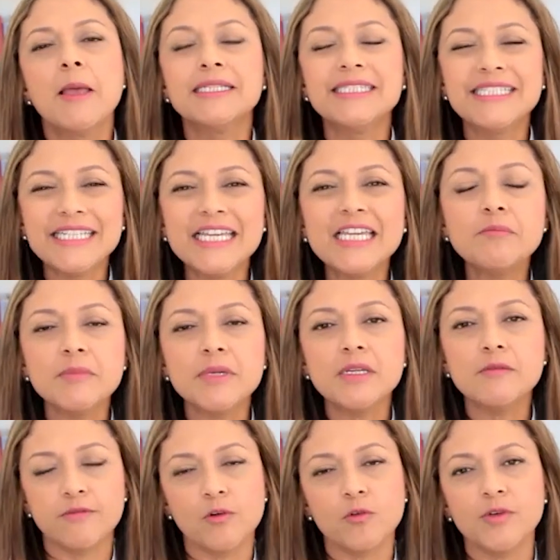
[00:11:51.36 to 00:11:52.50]
deep,
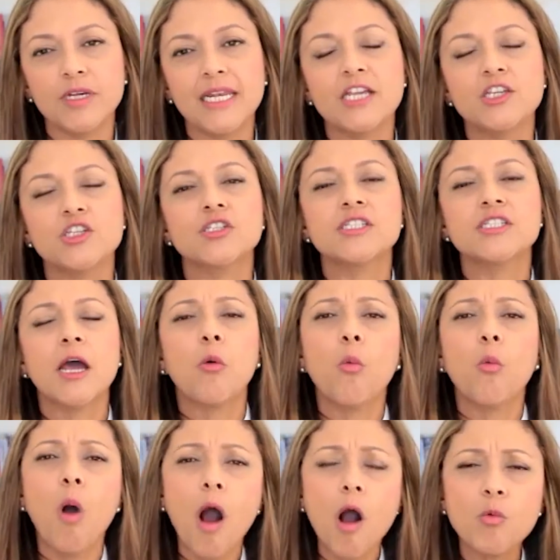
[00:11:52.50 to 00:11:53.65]
meaningful relations that
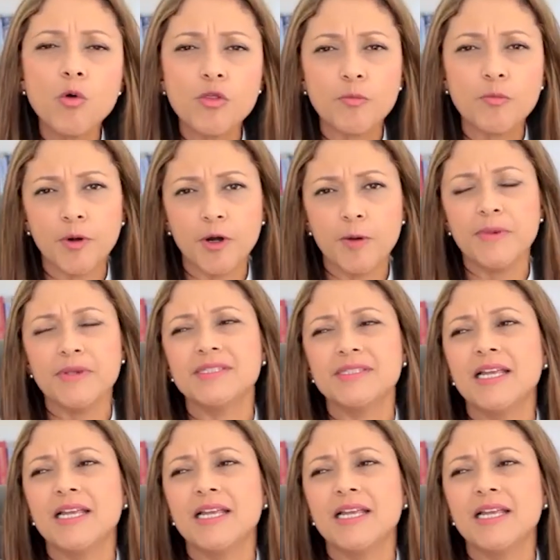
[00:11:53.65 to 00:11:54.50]
walk with purpose,